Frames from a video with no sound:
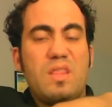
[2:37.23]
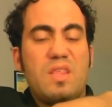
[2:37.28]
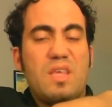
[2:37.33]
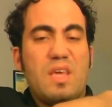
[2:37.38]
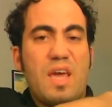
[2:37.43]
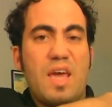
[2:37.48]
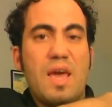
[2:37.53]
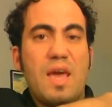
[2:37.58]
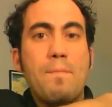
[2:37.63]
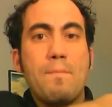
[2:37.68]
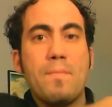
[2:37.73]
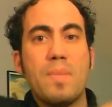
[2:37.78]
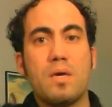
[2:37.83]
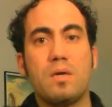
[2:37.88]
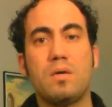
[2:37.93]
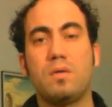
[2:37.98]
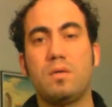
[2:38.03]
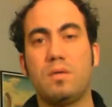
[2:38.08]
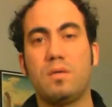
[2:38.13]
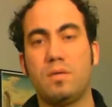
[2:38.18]
the M
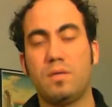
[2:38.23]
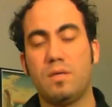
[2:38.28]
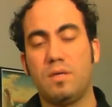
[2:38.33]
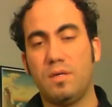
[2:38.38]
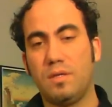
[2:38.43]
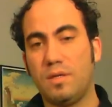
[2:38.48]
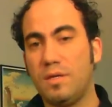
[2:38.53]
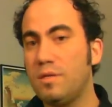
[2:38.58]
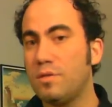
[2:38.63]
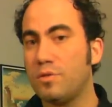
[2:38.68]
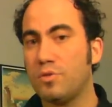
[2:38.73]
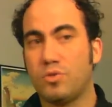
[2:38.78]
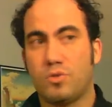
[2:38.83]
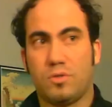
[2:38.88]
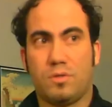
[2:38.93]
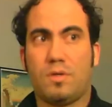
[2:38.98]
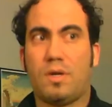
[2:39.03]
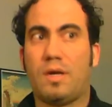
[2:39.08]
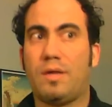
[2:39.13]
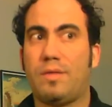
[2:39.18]
in
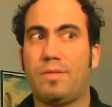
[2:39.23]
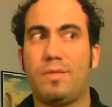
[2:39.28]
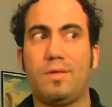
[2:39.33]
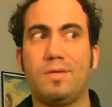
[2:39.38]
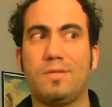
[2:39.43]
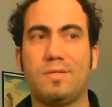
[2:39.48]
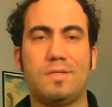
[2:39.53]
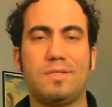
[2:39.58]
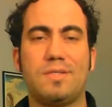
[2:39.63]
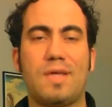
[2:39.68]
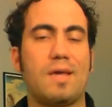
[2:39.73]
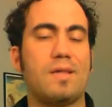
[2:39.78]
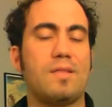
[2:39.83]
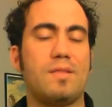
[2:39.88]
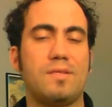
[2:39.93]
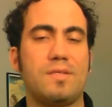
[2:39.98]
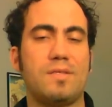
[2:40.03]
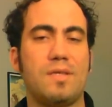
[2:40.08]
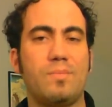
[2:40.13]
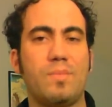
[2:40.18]
English, I think, is
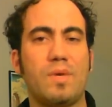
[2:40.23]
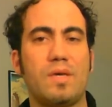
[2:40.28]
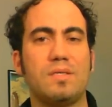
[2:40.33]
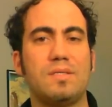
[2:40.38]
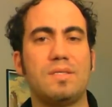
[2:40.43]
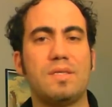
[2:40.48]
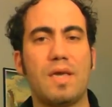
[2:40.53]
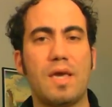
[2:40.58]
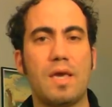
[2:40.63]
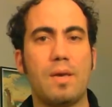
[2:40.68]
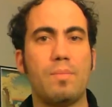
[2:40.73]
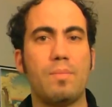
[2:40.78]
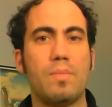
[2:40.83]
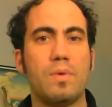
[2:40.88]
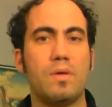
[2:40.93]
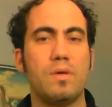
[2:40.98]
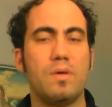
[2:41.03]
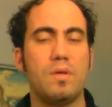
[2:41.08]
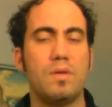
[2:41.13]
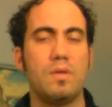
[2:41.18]
exactly the same as the
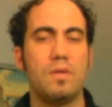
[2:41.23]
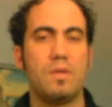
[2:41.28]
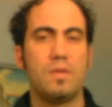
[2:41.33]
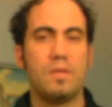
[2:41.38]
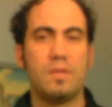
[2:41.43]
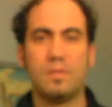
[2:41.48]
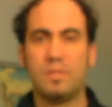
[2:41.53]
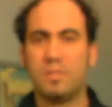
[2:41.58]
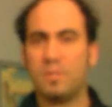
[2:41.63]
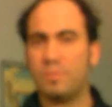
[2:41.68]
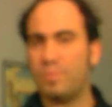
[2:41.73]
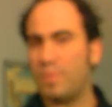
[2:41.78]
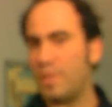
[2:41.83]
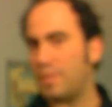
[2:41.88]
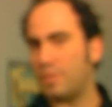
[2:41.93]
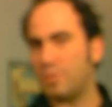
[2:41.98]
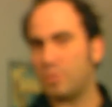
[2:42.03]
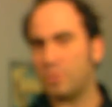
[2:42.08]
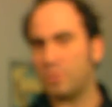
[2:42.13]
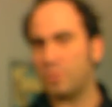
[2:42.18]
M in
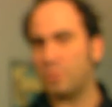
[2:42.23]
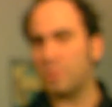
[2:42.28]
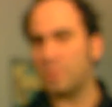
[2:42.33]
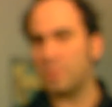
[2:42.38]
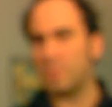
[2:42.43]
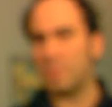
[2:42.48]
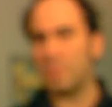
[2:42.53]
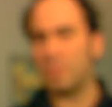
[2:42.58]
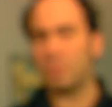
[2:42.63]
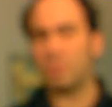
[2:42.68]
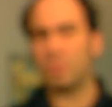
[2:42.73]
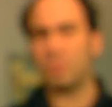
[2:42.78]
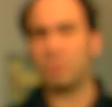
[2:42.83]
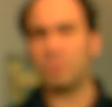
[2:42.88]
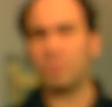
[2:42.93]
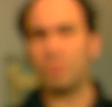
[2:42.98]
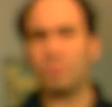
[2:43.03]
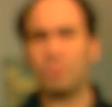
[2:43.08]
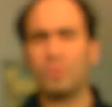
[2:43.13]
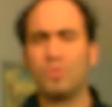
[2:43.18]
Spanish. There's no distinction,
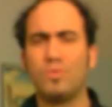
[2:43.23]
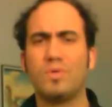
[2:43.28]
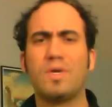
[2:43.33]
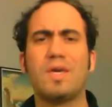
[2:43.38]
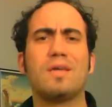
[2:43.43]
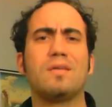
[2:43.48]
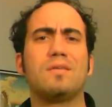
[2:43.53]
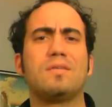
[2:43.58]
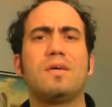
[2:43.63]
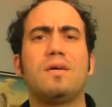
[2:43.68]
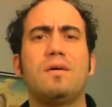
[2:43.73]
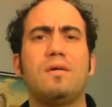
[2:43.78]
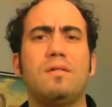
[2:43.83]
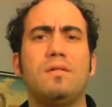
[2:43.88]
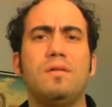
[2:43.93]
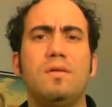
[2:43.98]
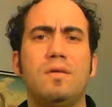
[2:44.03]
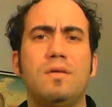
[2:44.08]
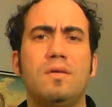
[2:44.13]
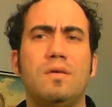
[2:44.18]
so you can't tell
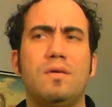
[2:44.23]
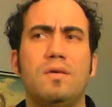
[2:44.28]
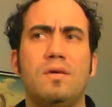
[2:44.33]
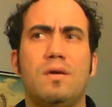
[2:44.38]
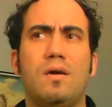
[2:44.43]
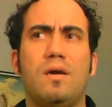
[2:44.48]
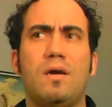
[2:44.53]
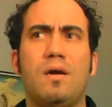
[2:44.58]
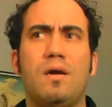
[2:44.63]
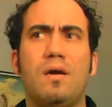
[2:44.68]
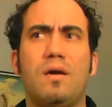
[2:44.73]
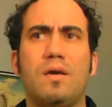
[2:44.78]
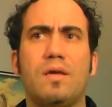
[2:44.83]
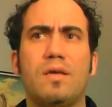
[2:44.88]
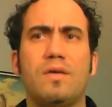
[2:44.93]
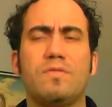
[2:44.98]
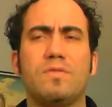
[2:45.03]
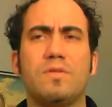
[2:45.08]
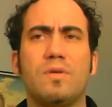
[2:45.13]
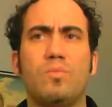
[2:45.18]

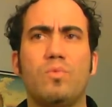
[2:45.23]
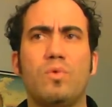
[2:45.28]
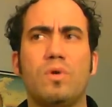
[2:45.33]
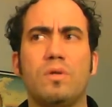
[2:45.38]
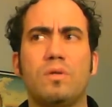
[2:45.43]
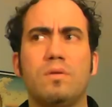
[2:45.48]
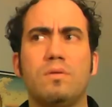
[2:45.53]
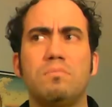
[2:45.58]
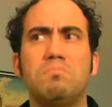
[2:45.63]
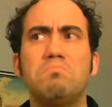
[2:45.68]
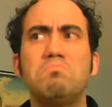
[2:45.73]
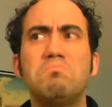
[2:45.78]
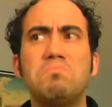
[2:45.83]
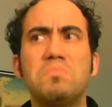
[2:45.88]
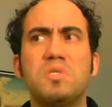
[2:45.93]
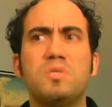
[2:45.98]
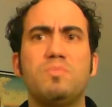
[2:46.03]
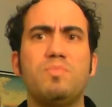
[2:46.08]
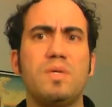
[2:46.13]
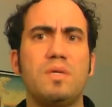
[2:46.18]
if someone
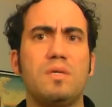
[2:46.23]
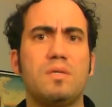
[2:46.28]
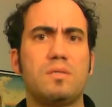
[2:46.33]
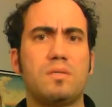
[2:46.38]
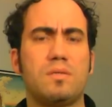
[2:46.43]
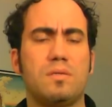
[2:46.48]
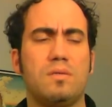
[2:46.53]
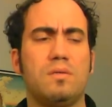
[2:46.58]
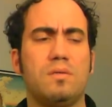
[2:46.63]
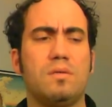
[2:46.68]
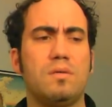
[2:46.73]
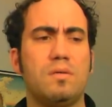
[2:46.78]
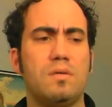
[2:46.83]
speaks